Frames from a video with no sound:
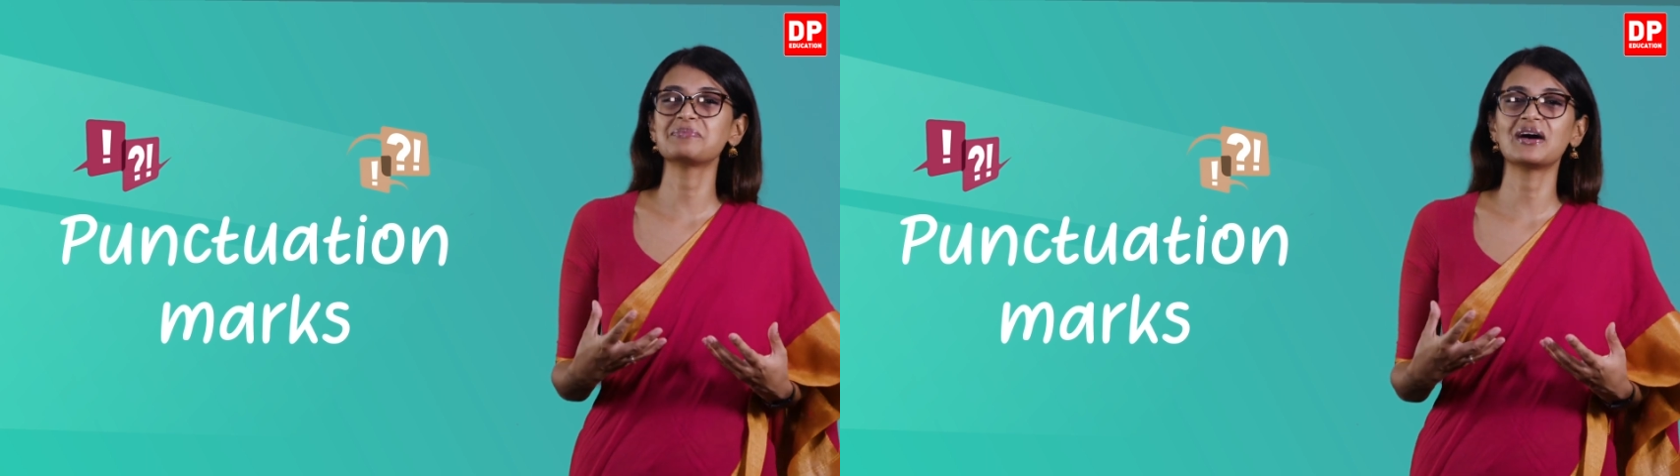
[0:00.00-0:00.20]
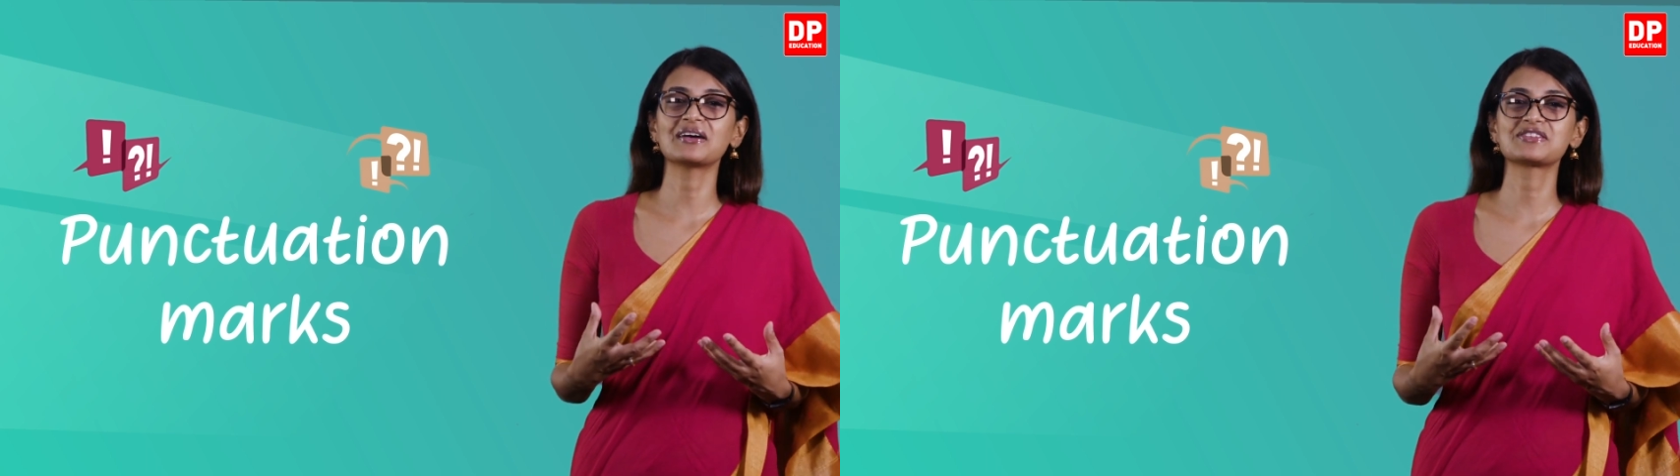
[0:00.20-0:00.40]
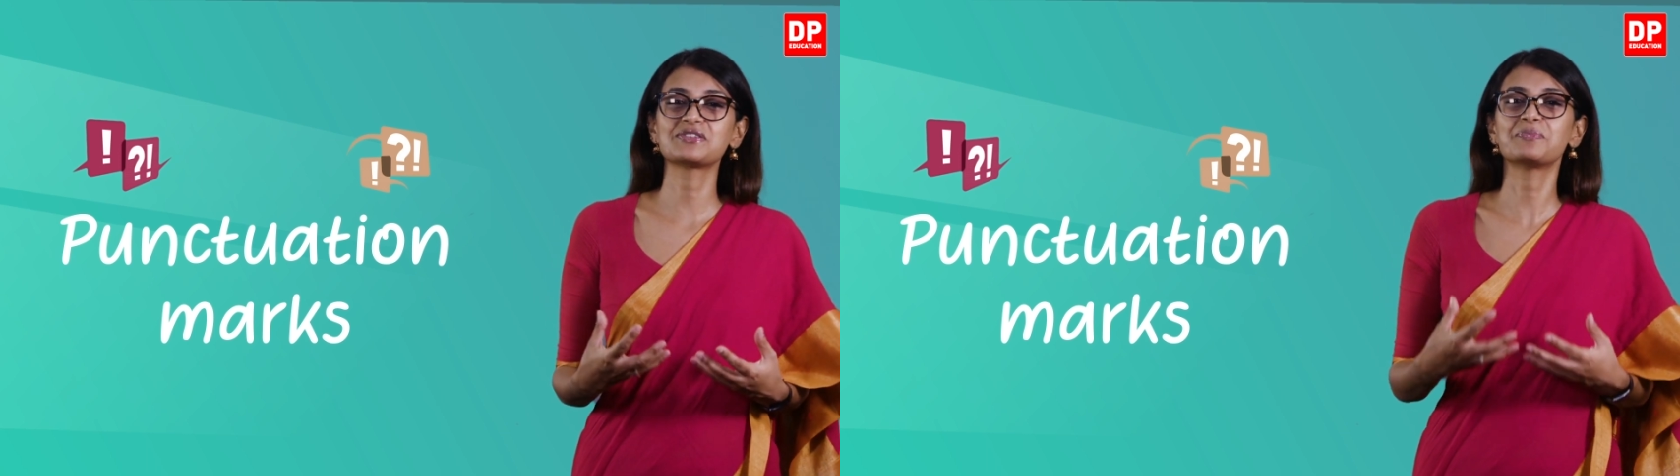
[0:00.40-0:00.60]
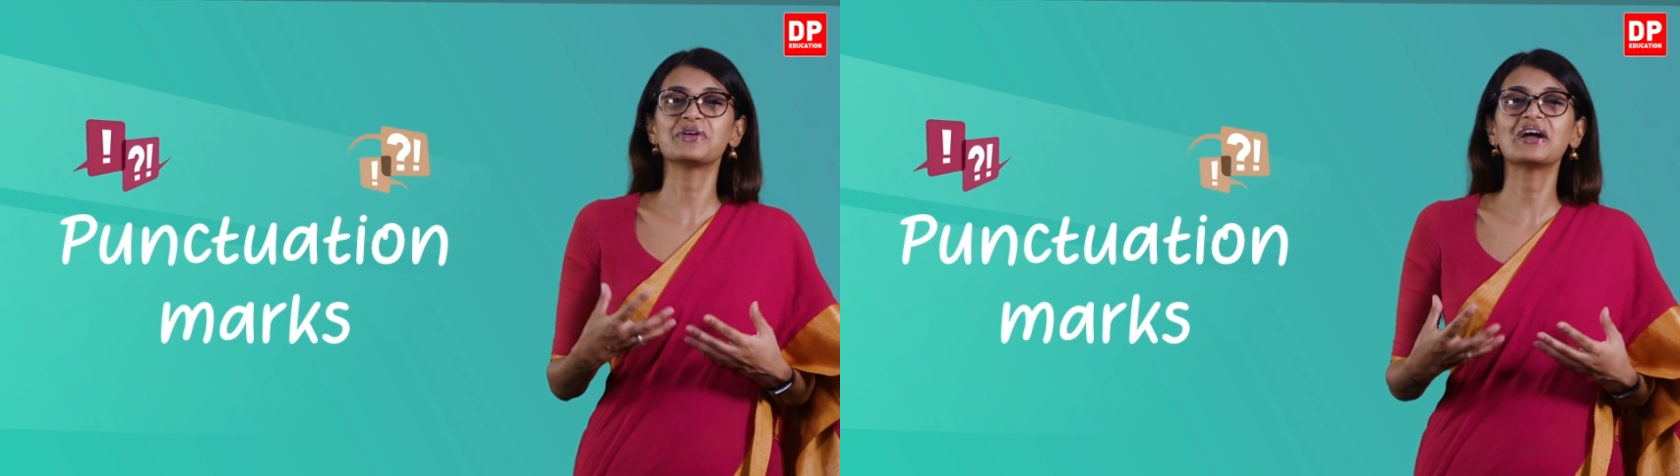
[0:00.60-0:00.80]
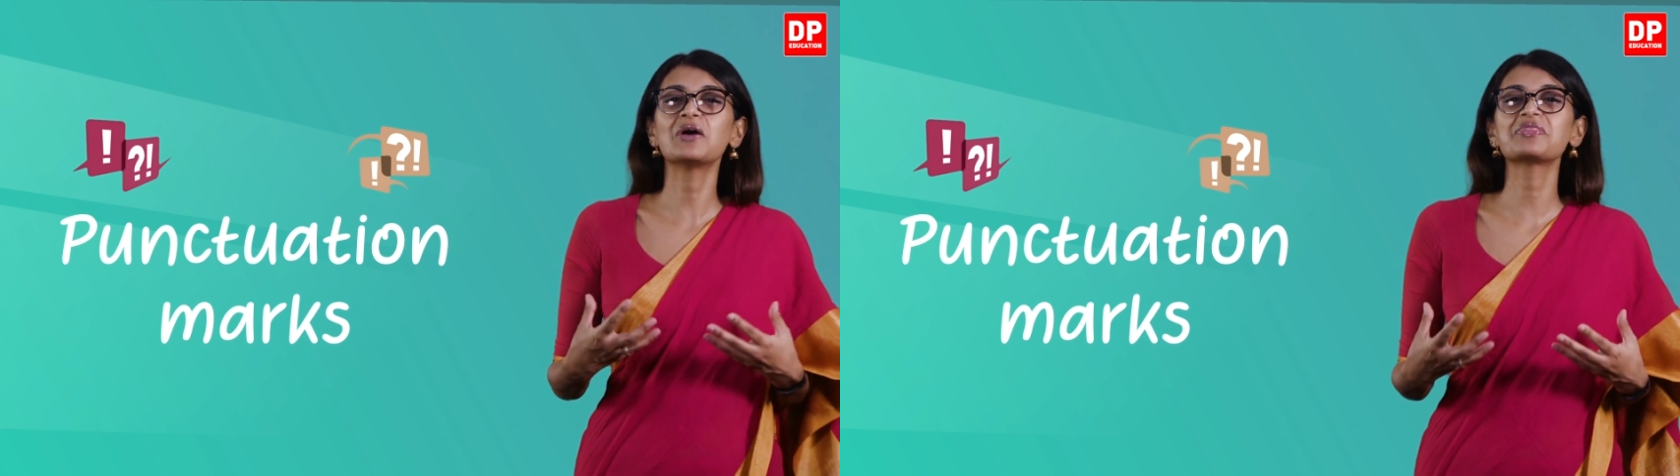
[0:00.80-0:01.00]
marks to
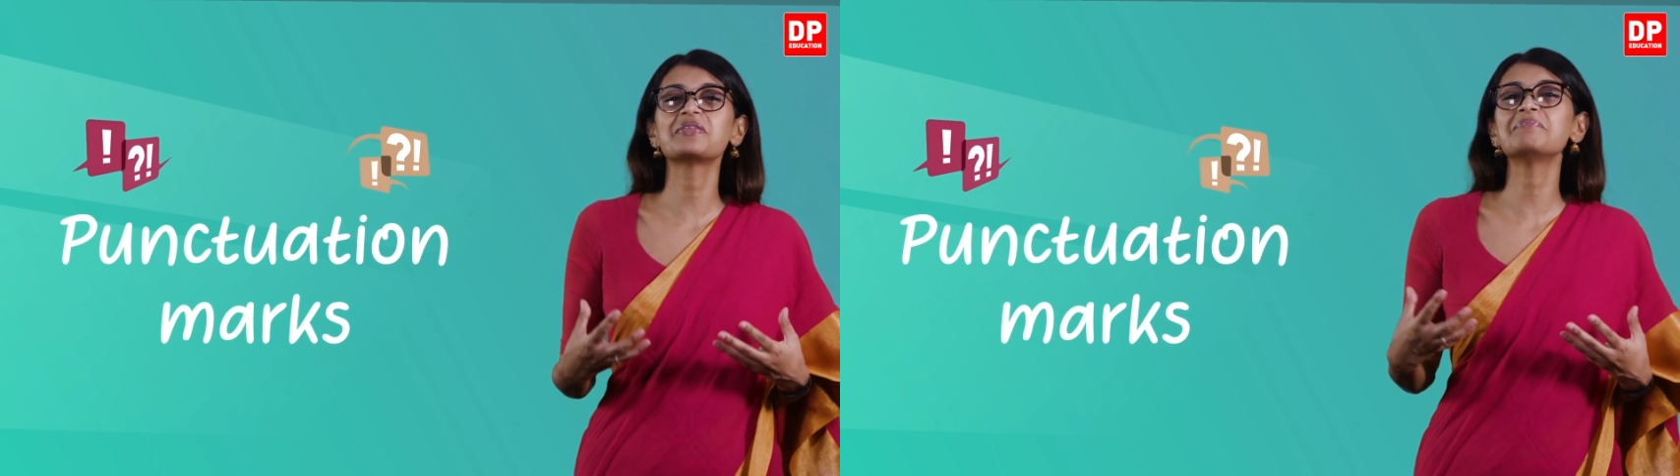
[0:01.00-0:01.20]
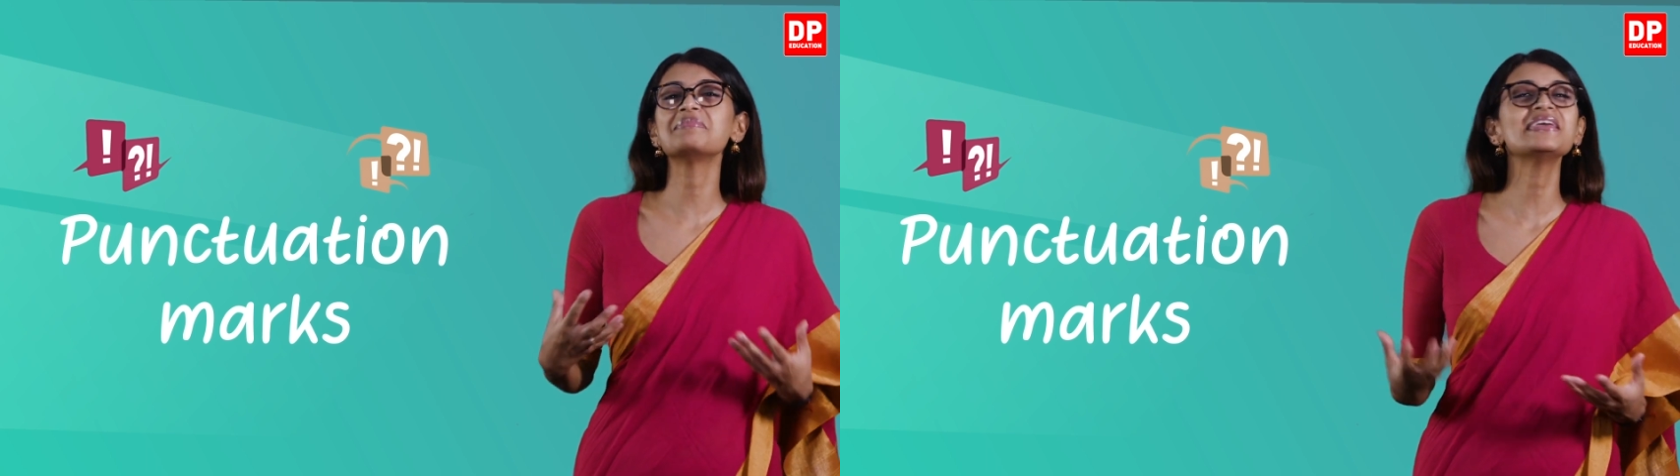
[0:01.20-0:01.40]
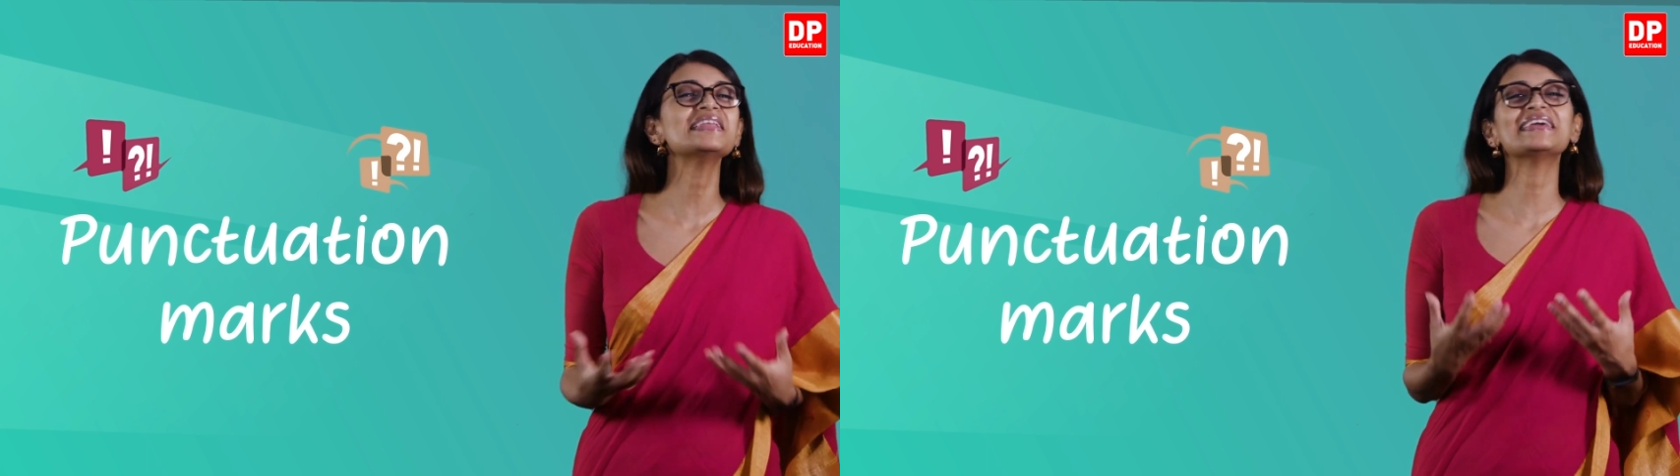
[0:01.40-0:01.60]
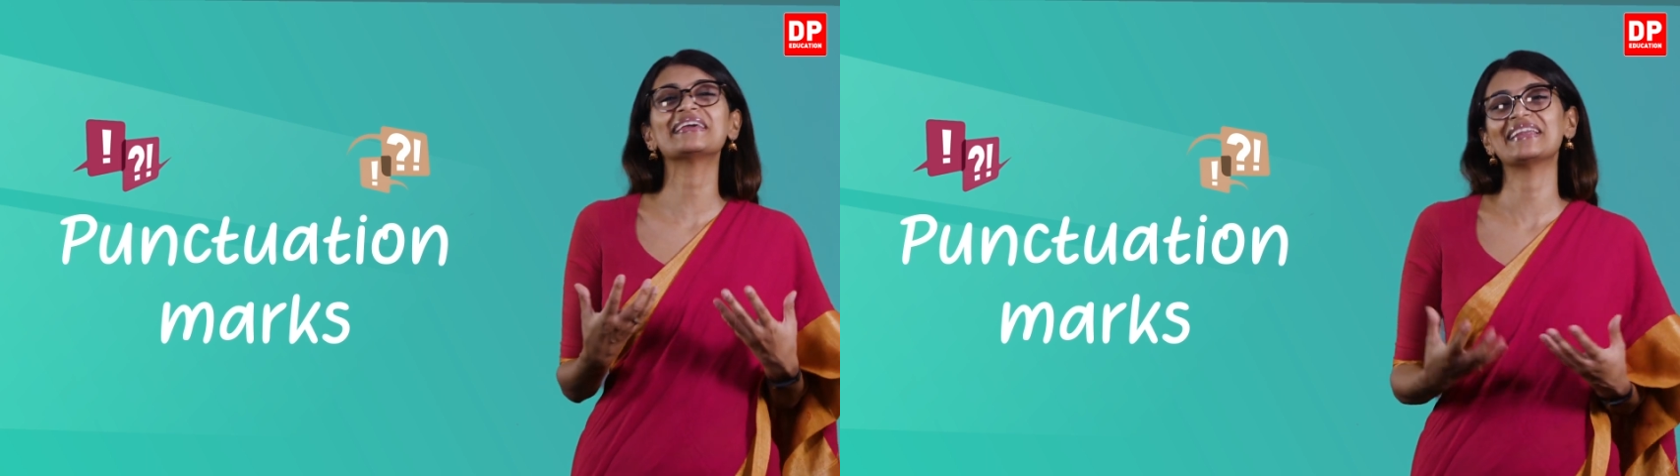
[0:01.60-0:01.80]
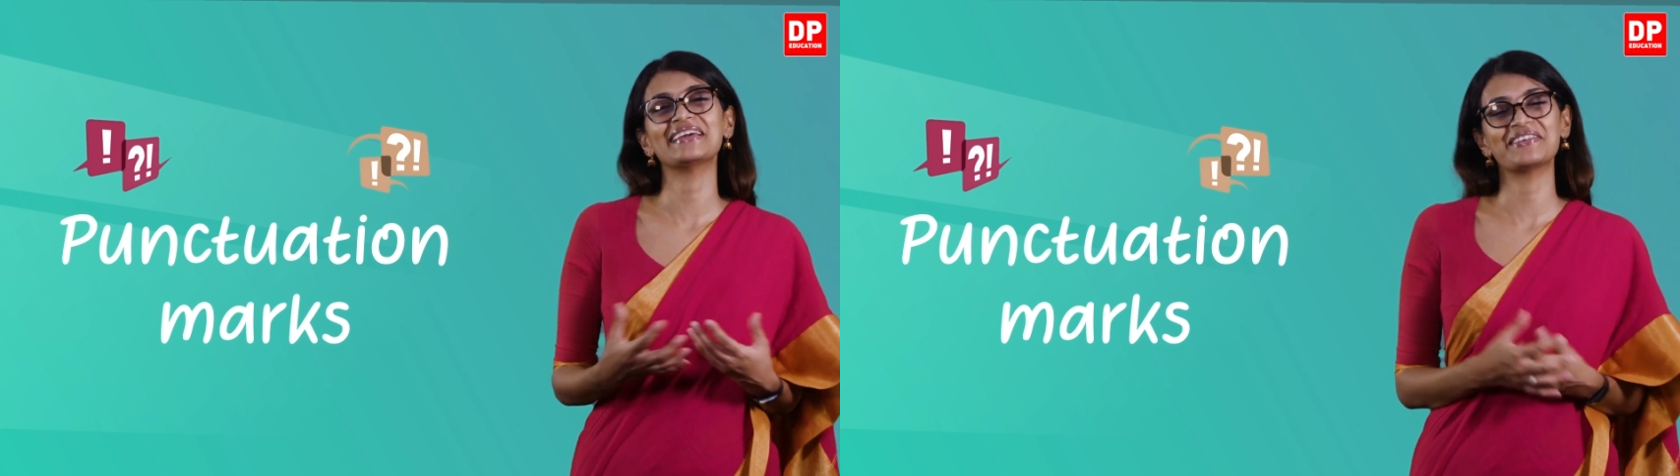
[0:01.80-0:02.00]
bring out the
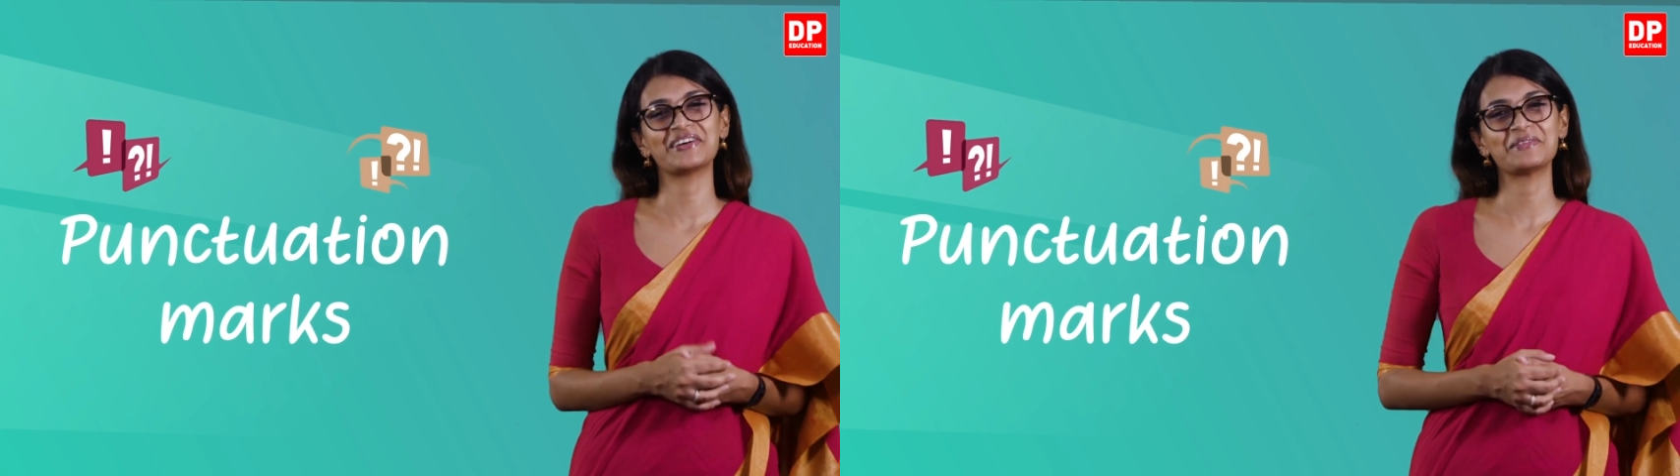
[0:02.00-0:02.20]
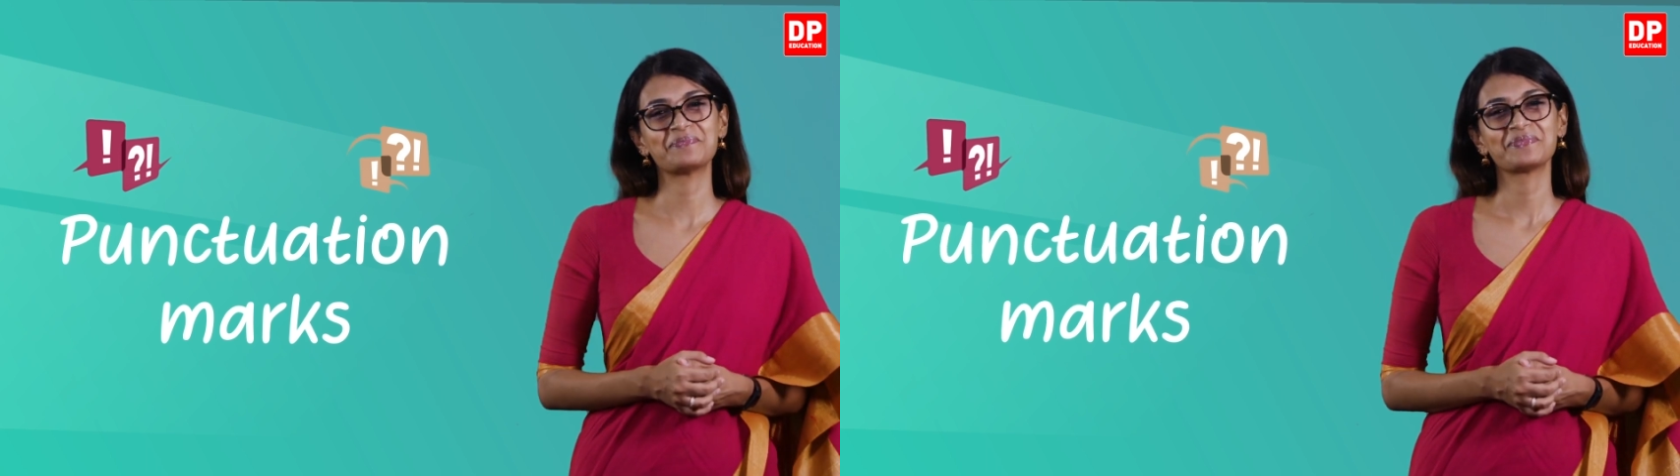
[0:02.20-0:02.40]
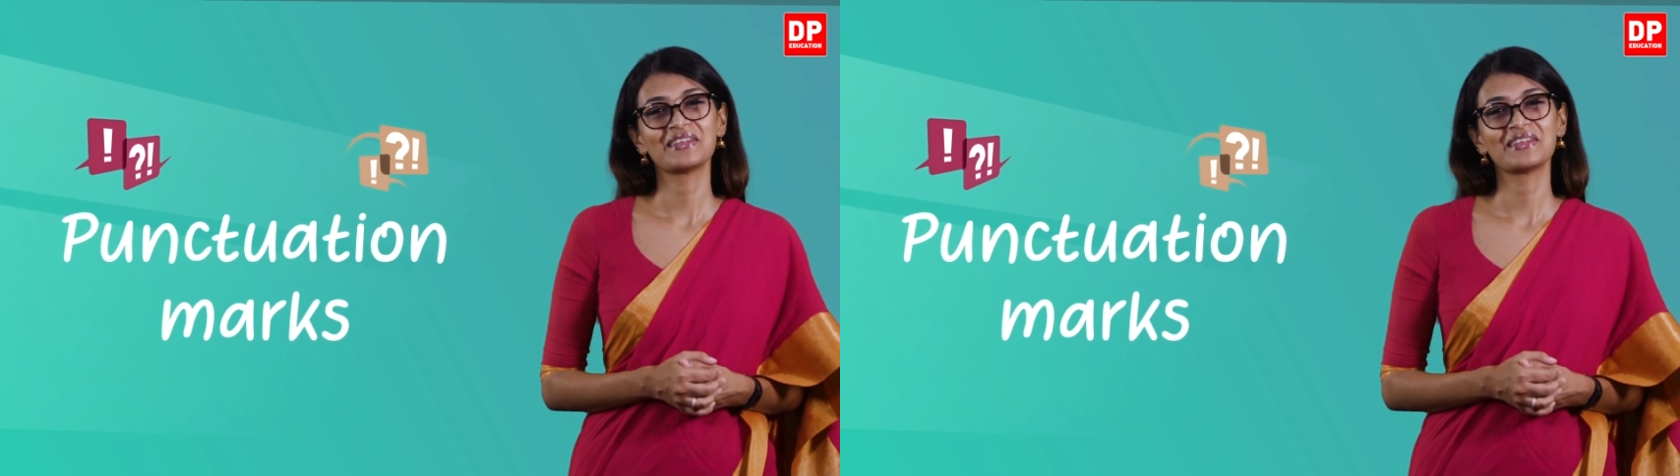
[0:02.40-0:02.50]
meaning clearer.